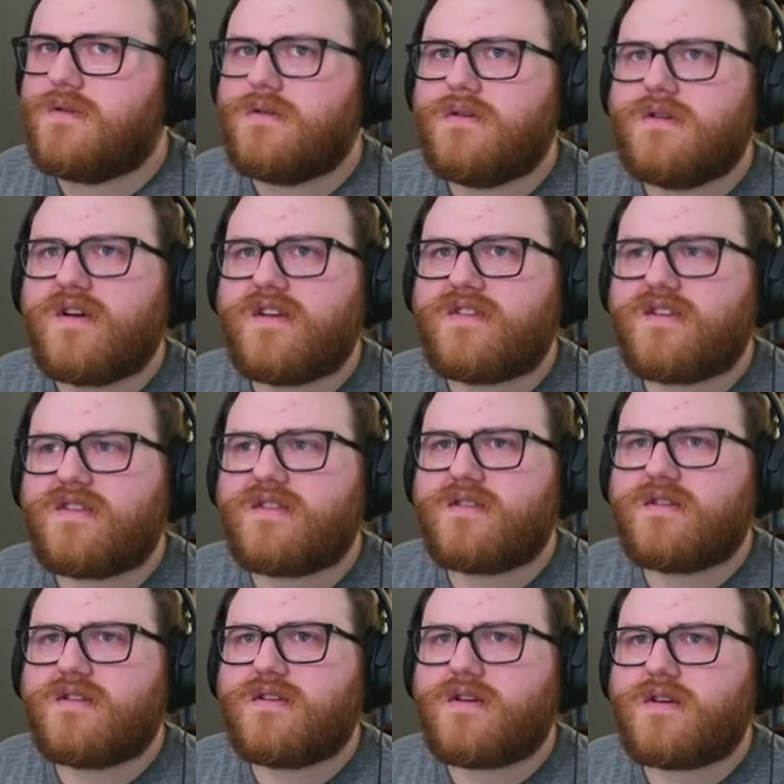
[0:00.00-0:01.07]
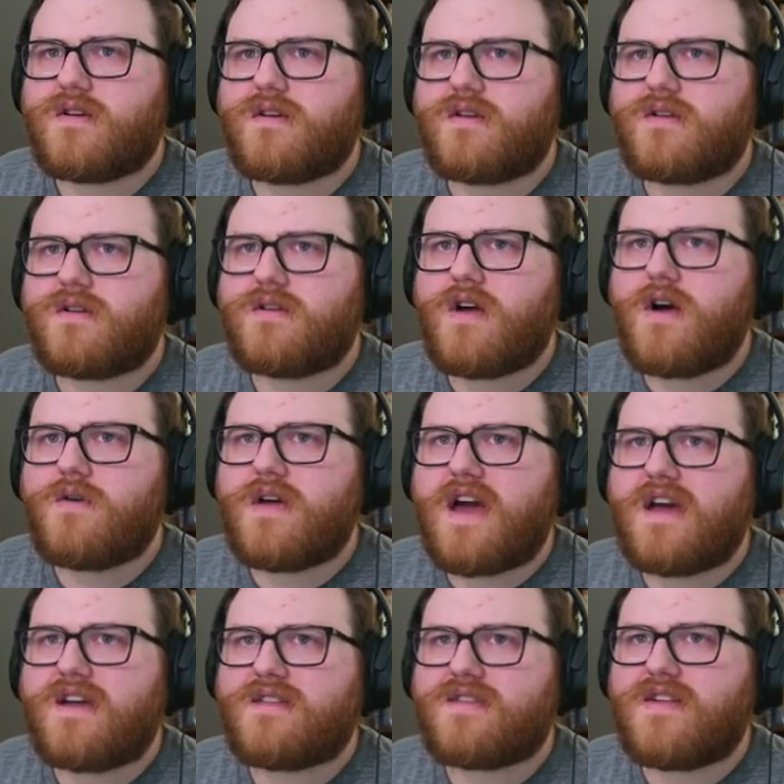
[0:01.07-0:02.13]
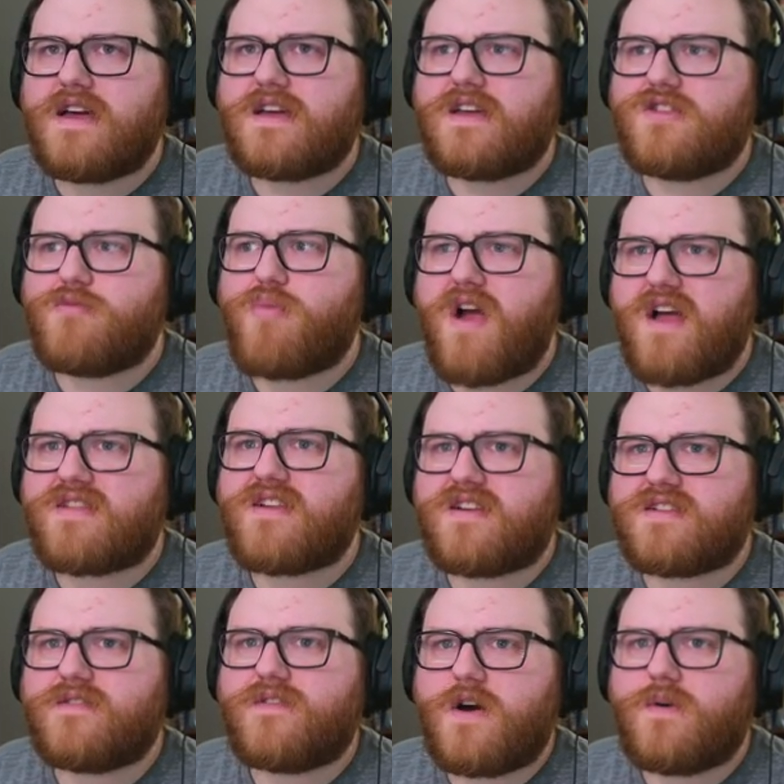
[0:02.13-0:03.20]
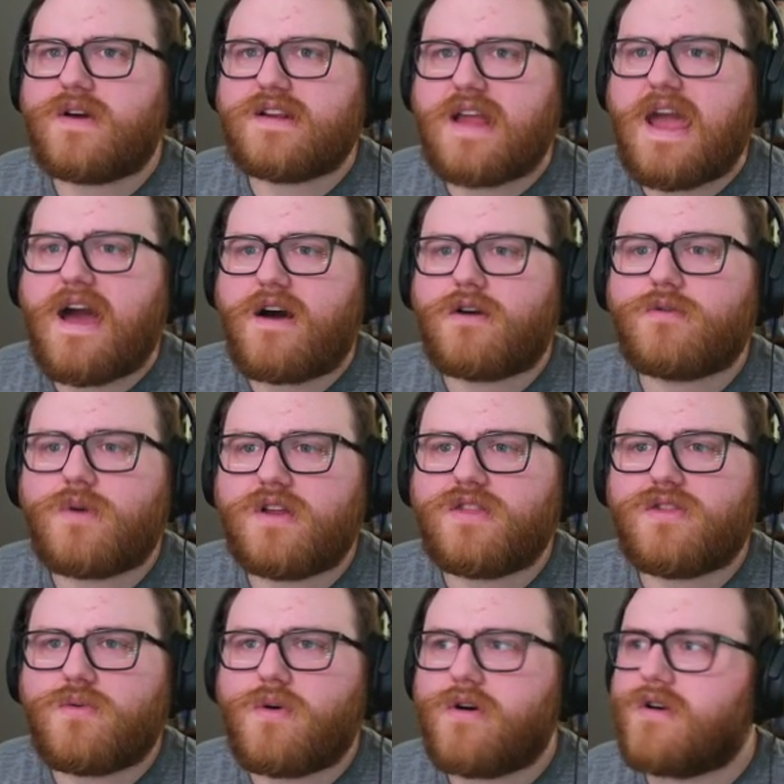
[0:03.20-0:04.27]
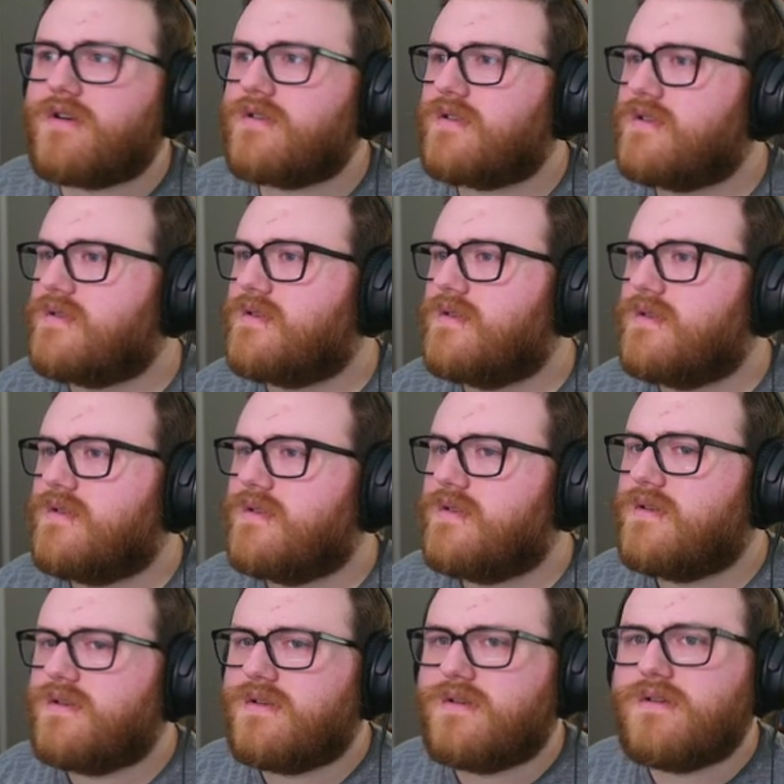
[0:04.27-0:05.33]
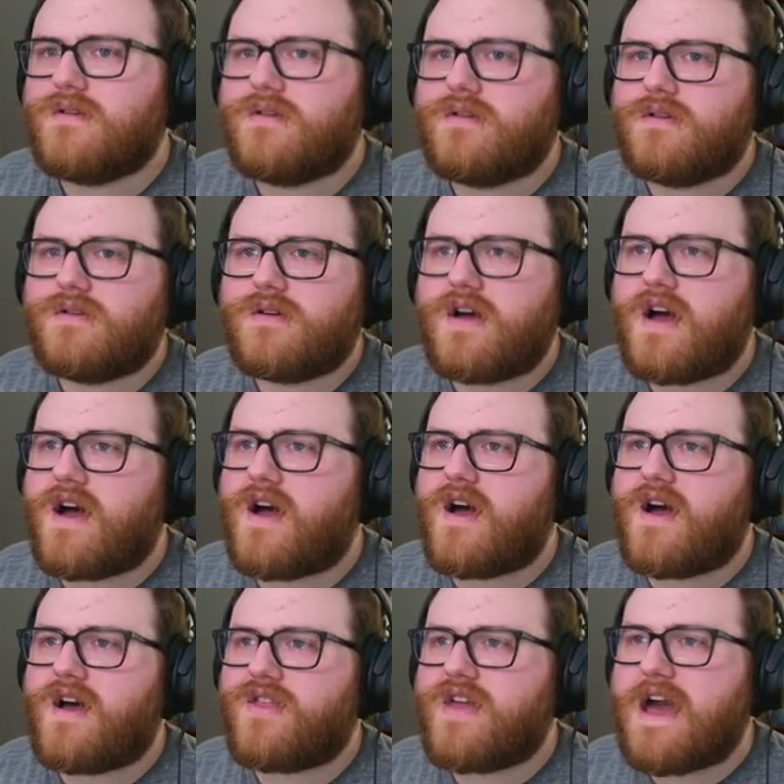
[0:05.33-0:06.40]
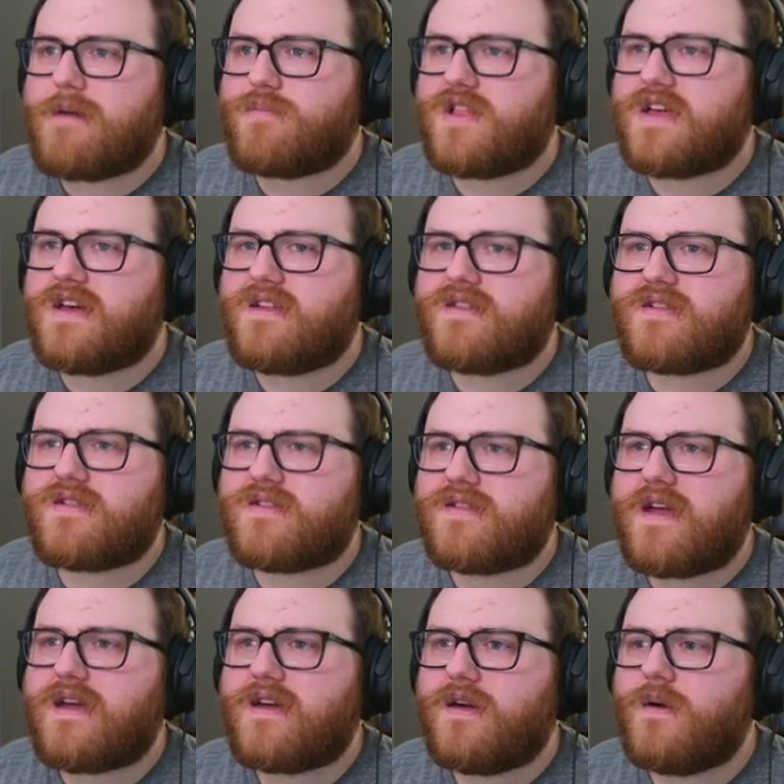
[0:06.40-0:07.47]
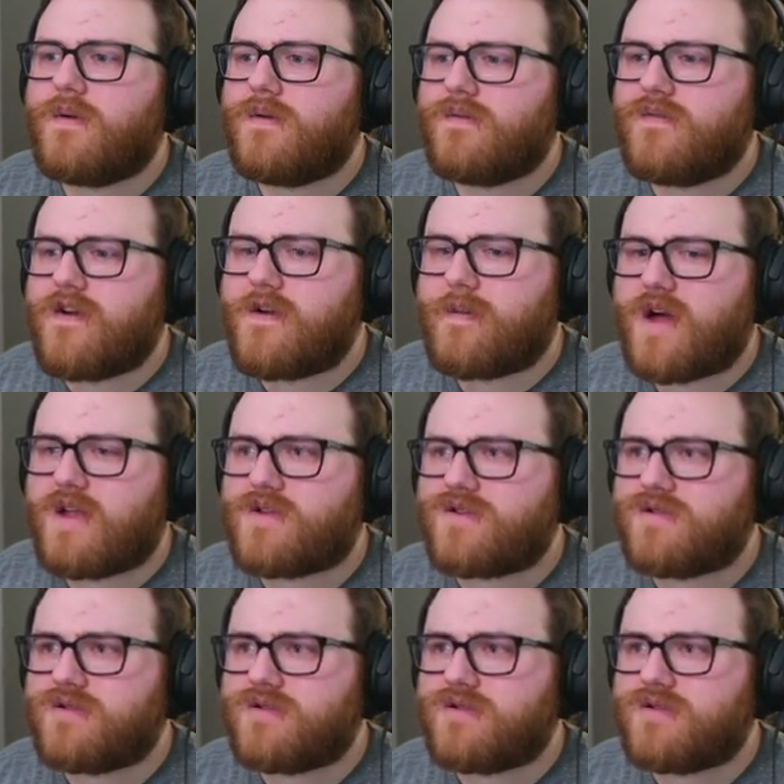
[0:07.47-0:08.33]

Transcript: Is it? Oh yeah, it's like in the process of going down. What in the world? Uh, that please. Thank you very much.